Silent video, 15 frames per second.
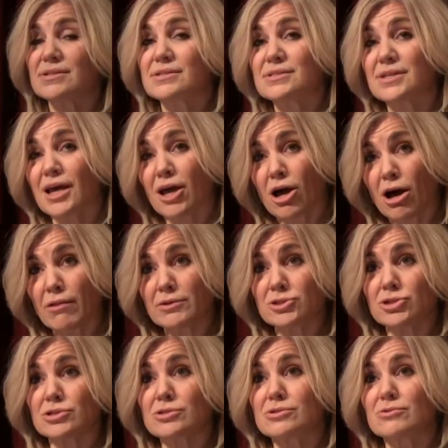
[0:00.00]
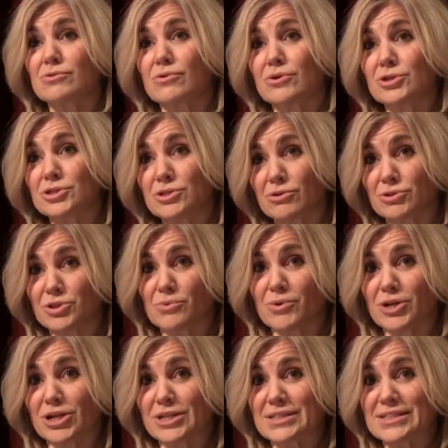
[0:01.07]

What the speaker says: psychologists, or social workers.